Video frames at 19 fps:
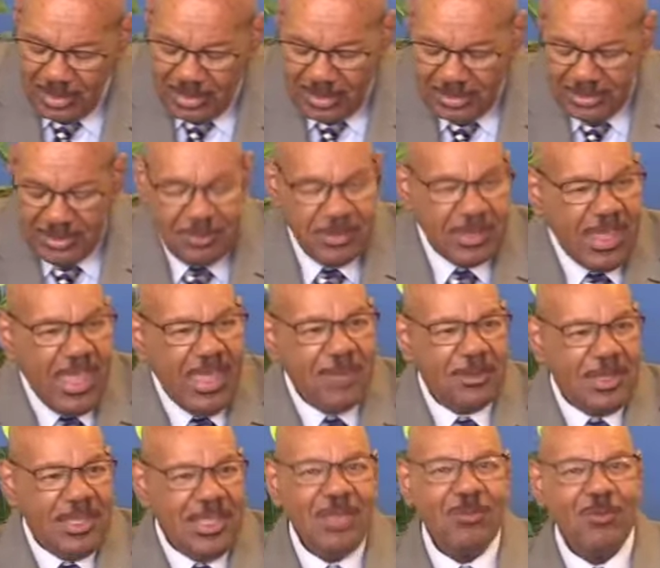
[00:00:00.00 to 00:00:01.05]
And he became a
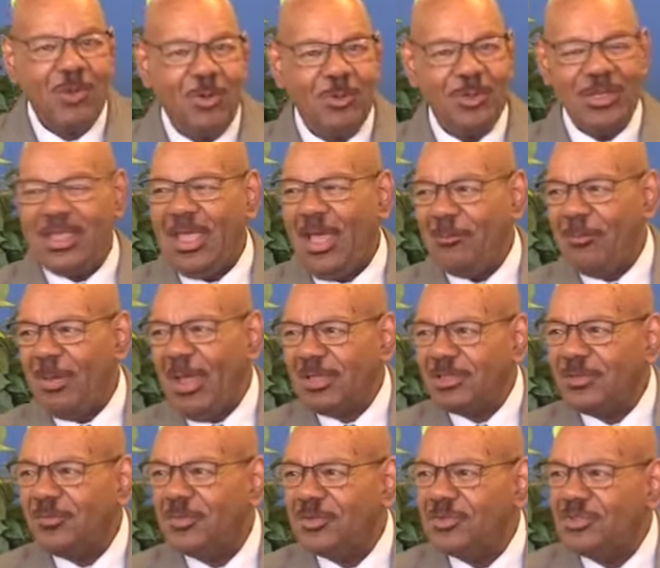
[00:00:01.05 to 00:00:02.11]
hero when he got back
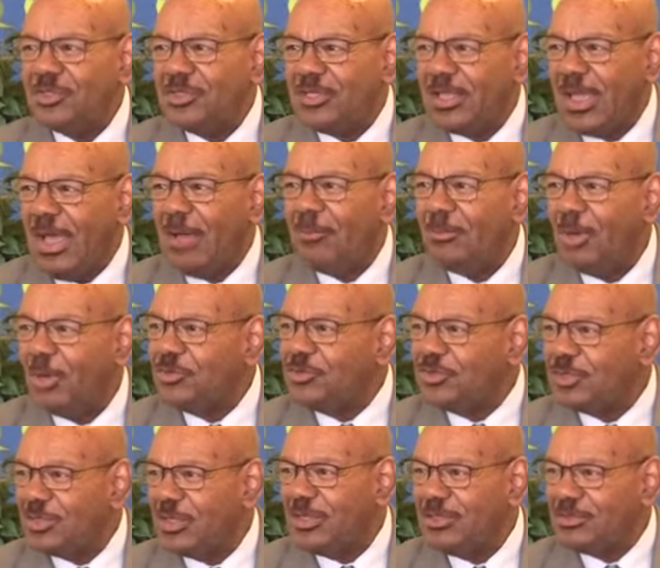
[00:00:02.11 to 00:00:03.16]
to Virginia, got most
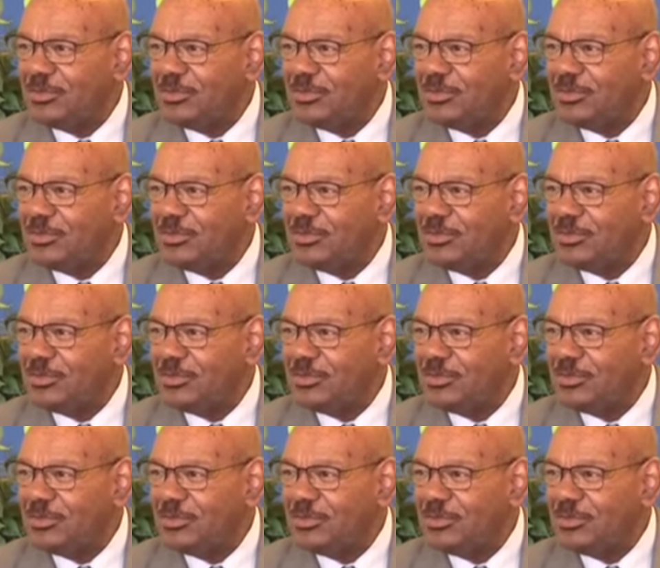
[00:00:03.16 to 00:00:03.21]
of